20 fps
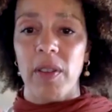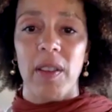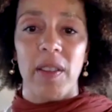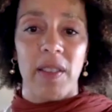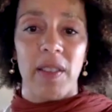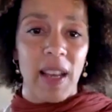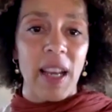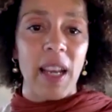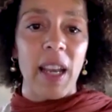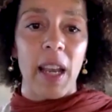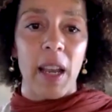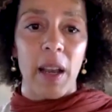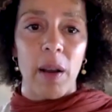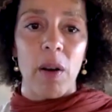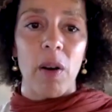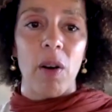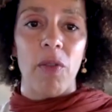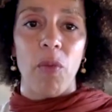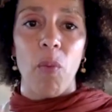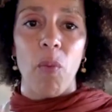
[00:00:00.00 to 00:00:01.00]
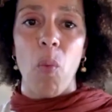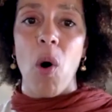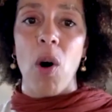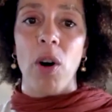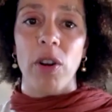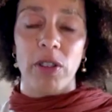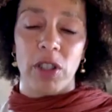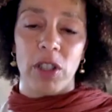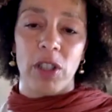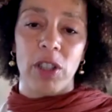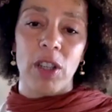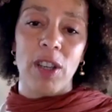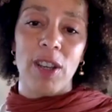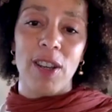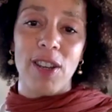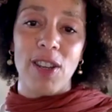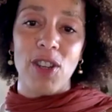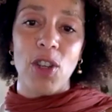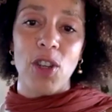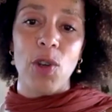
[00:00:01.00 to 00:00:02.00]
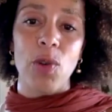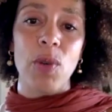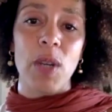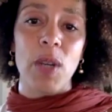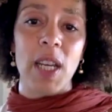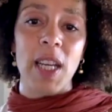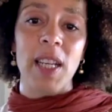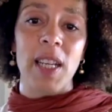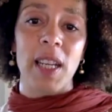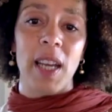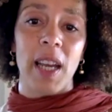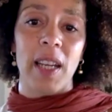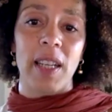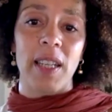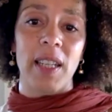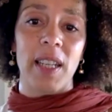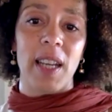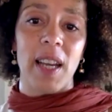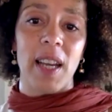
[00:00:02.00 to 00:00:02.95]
thinking of what you needed